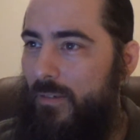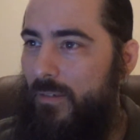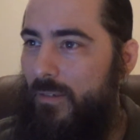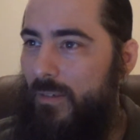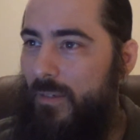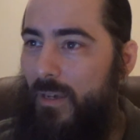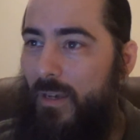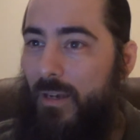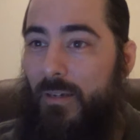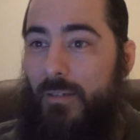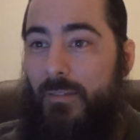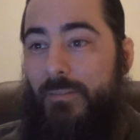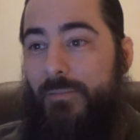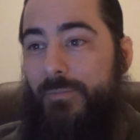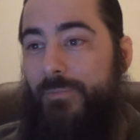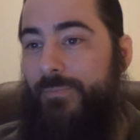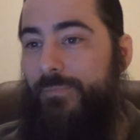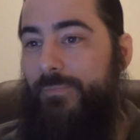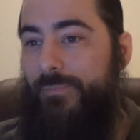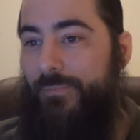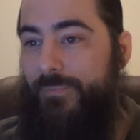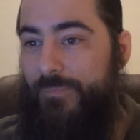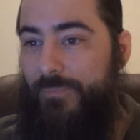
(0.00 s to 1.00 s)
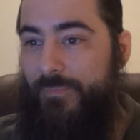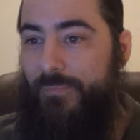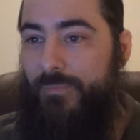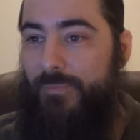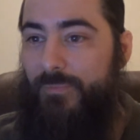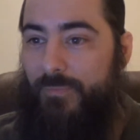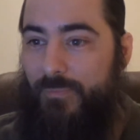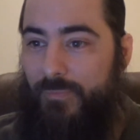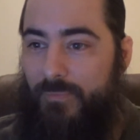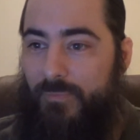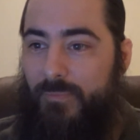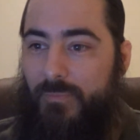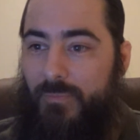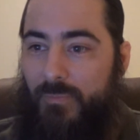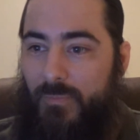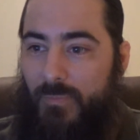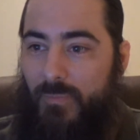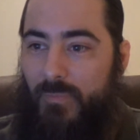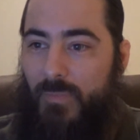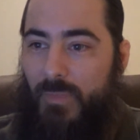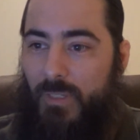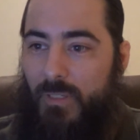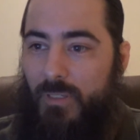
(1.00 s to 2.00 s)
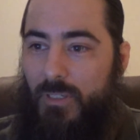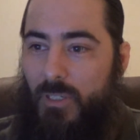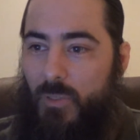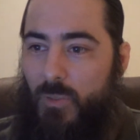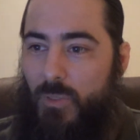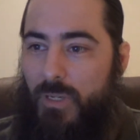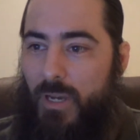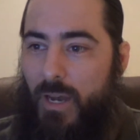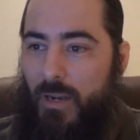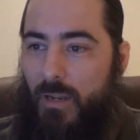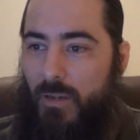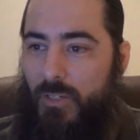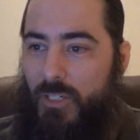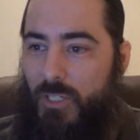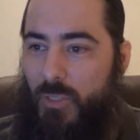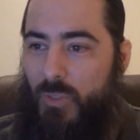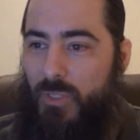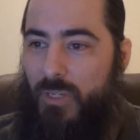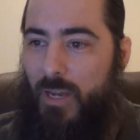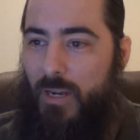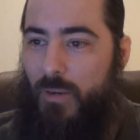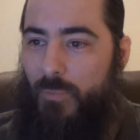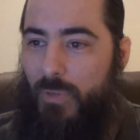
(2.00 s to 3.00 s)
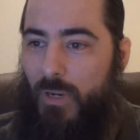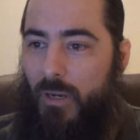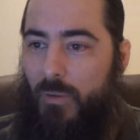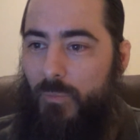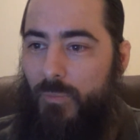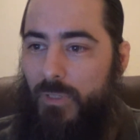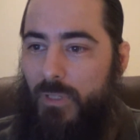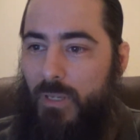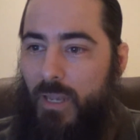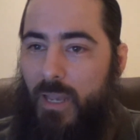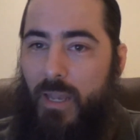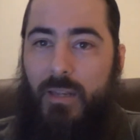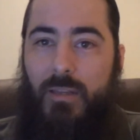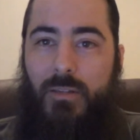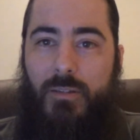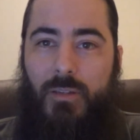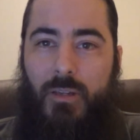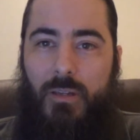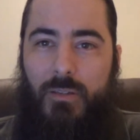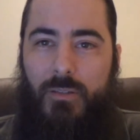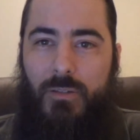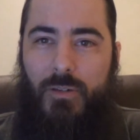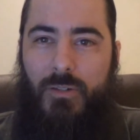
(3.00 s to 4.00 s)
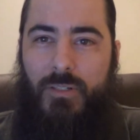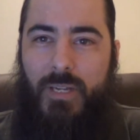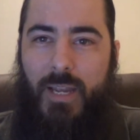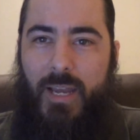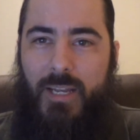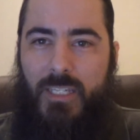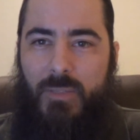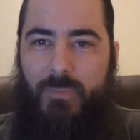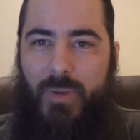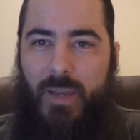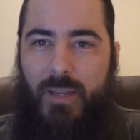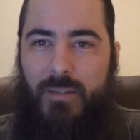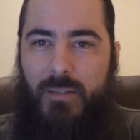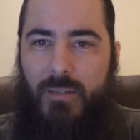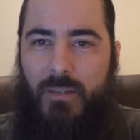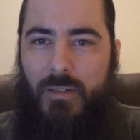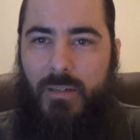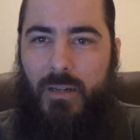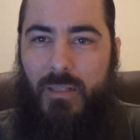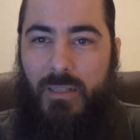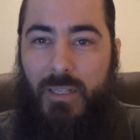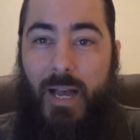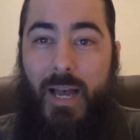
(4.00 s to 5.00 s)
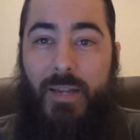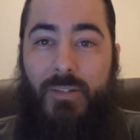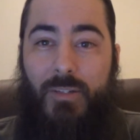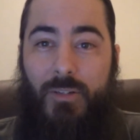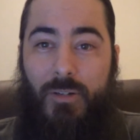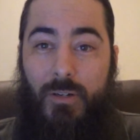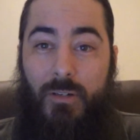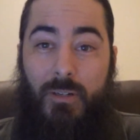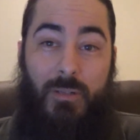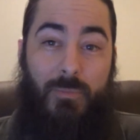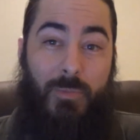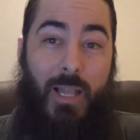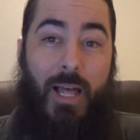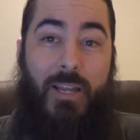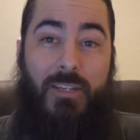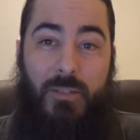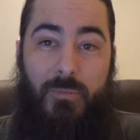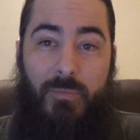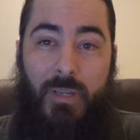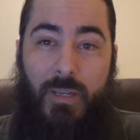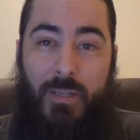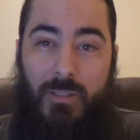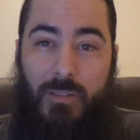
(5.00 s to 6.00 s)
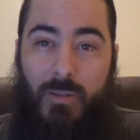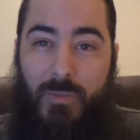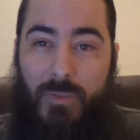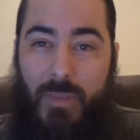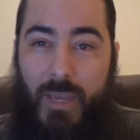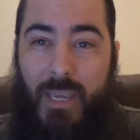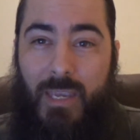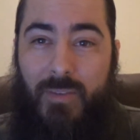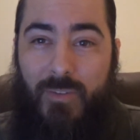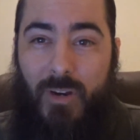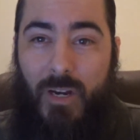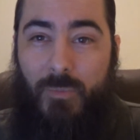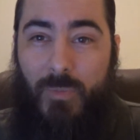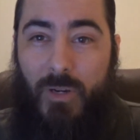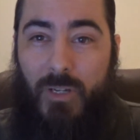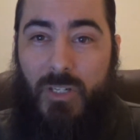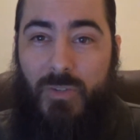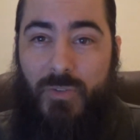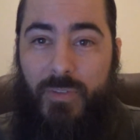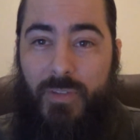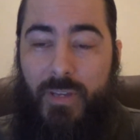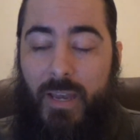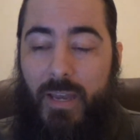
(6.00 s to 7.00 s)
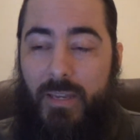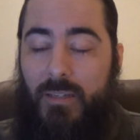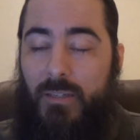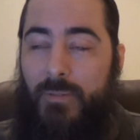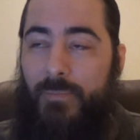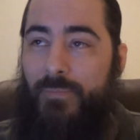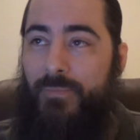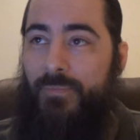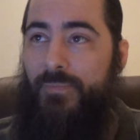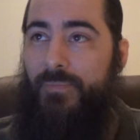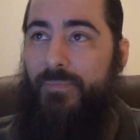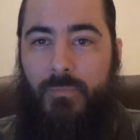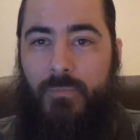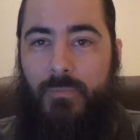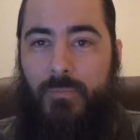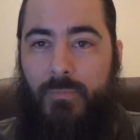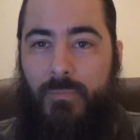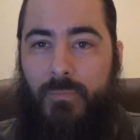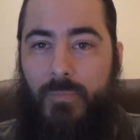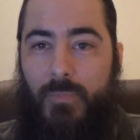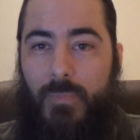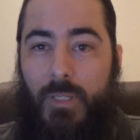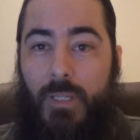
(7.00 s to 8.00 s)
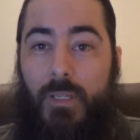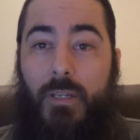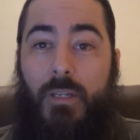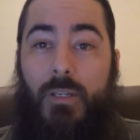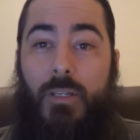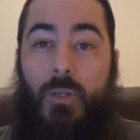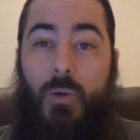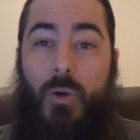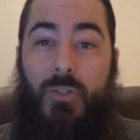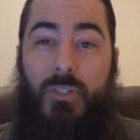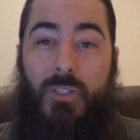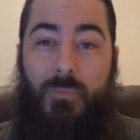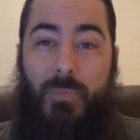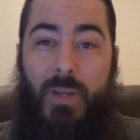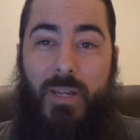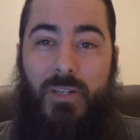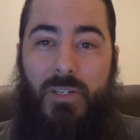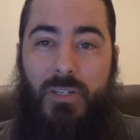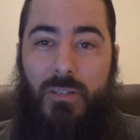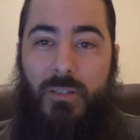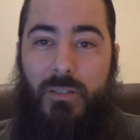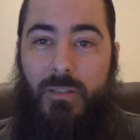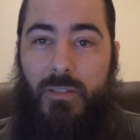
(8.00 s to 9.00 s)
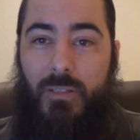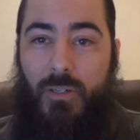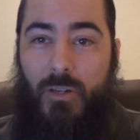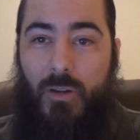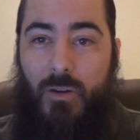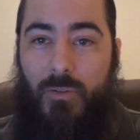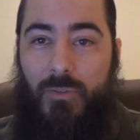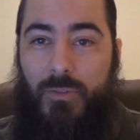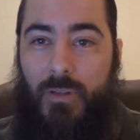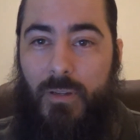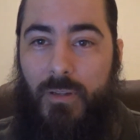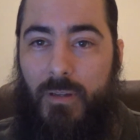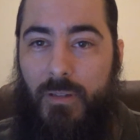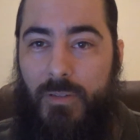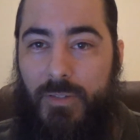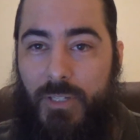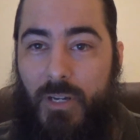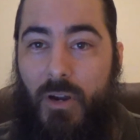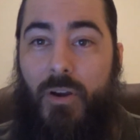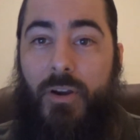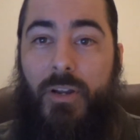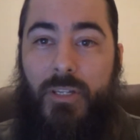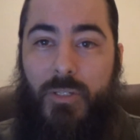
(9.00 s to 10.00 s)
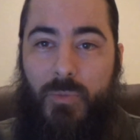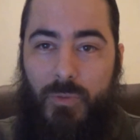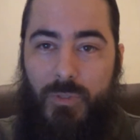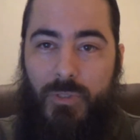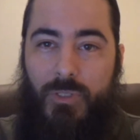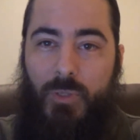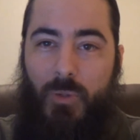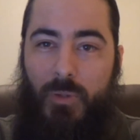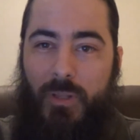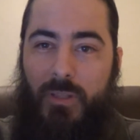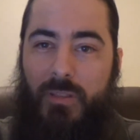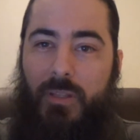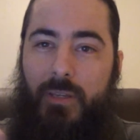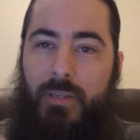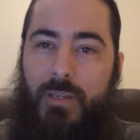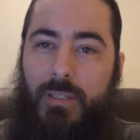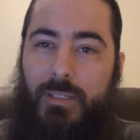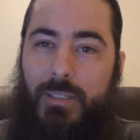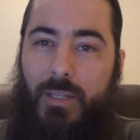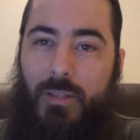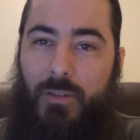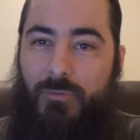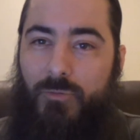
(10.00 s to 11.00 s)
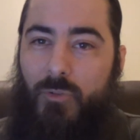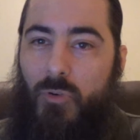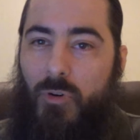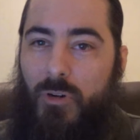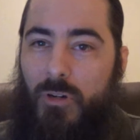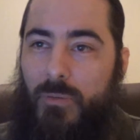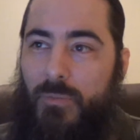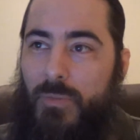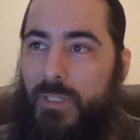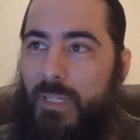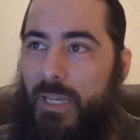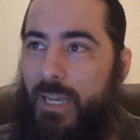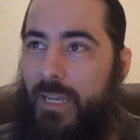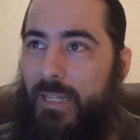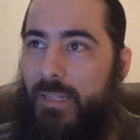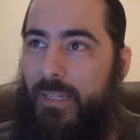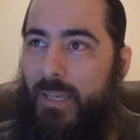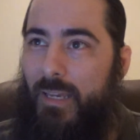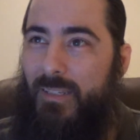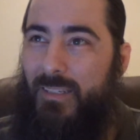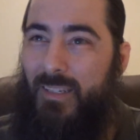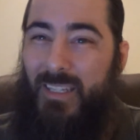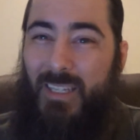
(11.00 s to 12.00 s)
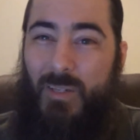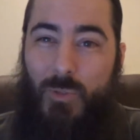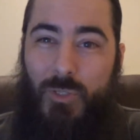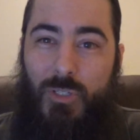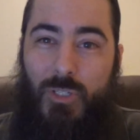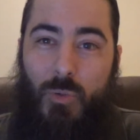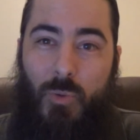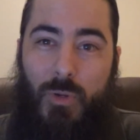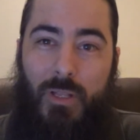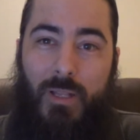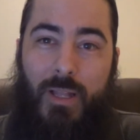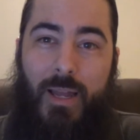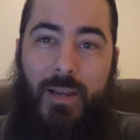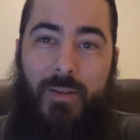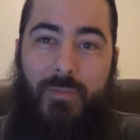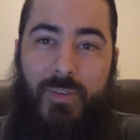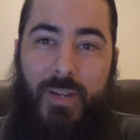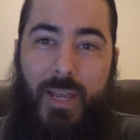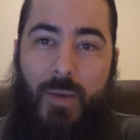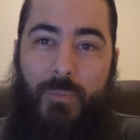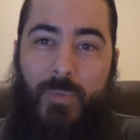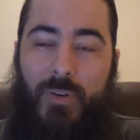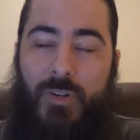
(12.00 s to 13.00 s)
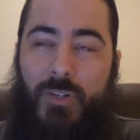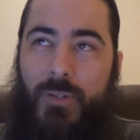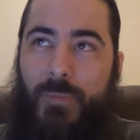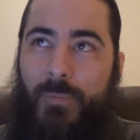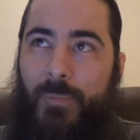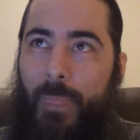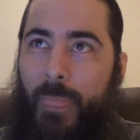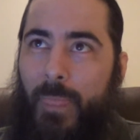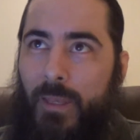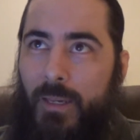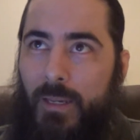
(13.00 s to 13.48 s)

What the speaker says: yeah, she was kind of bummed, and your text meant a lot to her and a lot to me. So thank you very much for that. You also mentioned, Darius was doing the things on the forums, and that he was doing a lot of damage.